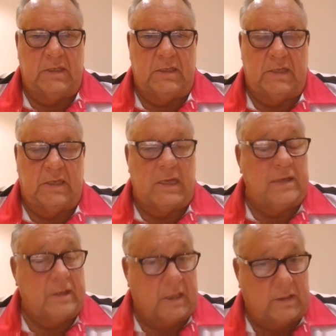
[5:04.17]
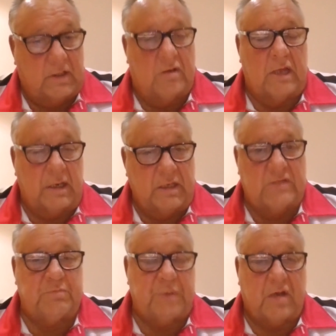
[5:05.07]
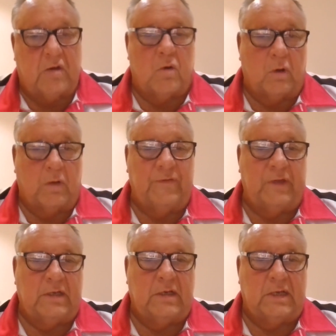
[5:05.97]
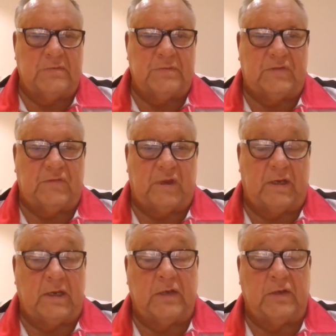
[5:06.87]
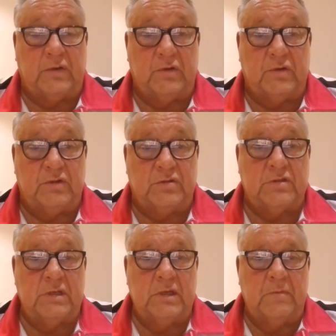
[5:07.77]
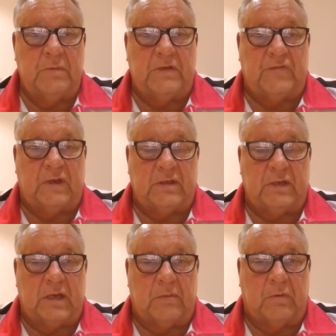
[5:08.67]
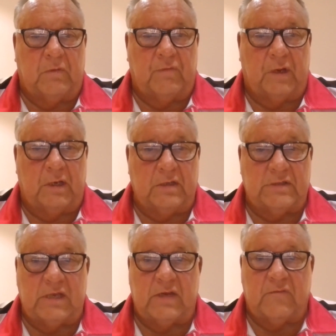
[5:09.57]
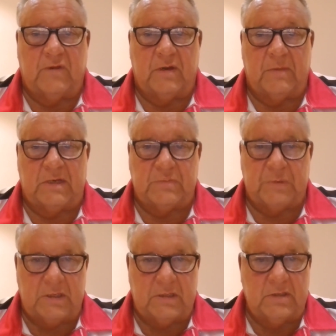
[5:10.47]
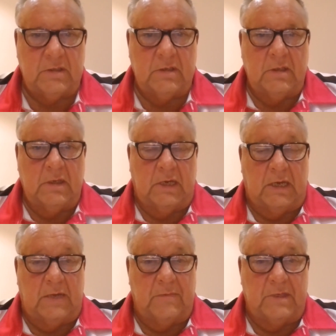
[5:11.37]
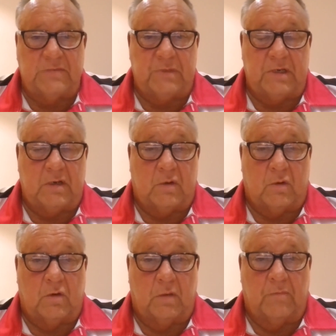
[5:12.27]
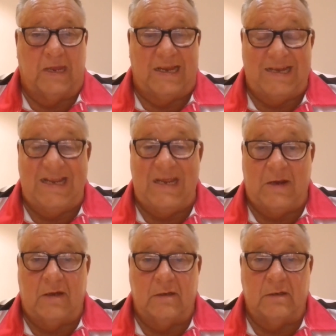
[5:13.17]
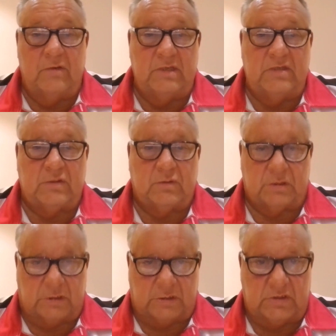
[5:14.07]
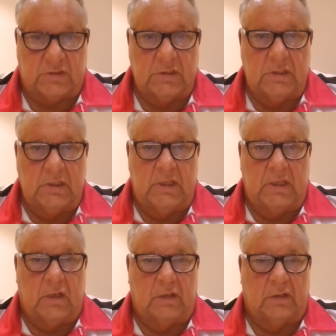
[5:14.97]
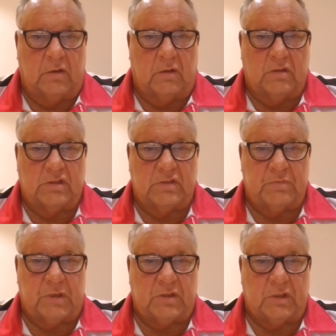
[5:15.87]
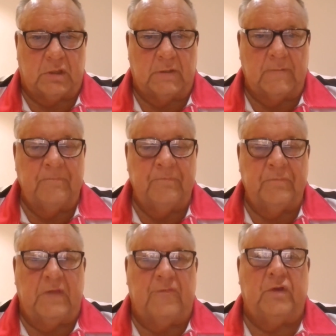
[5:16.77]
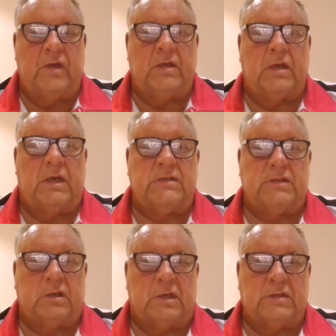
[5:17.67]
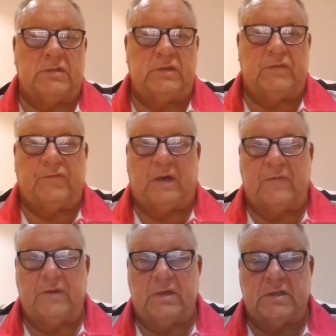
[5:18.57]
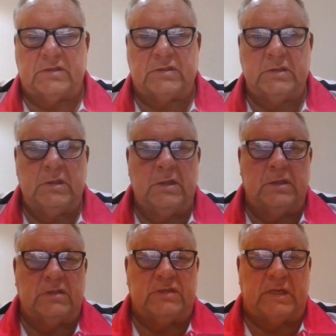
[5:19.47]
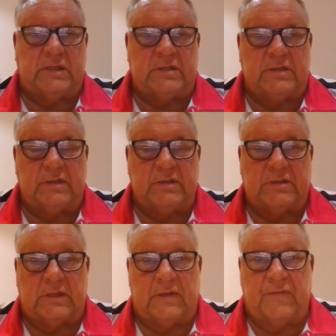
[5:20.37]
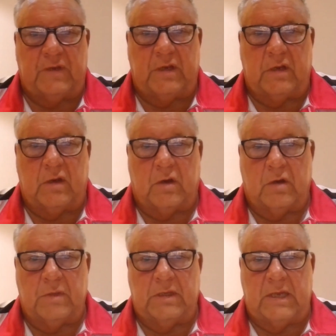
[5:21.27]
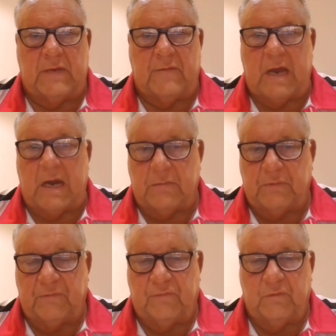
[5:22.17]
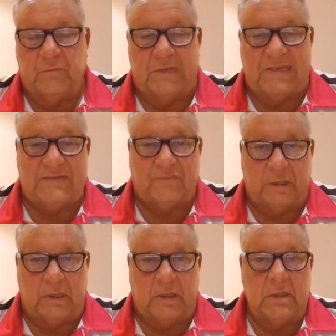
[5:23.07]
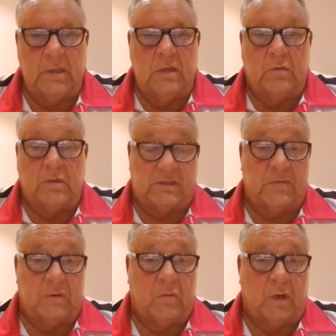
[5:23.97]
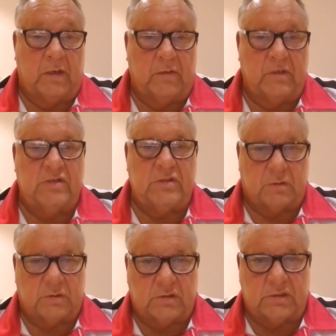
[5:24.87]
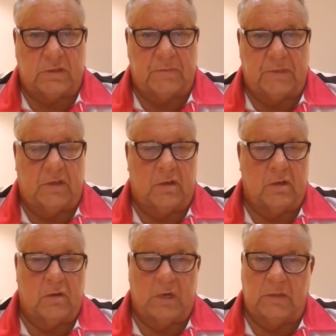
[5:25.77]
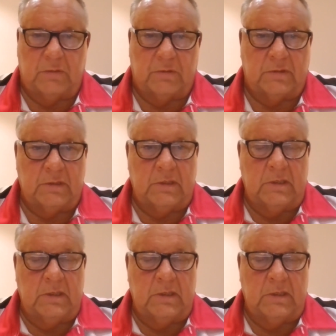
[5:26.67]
he and and and, the, and his big call, if you analyze Pete's fund, and I do use Pete's fund in our portfolios, thank you very much, Pete, um, has been a call mainly on resources. He got the call spot on. If you analyze the last three to five years, the sectors in the South African economy that have outperformed massively was number one, resources. And Pete got it right with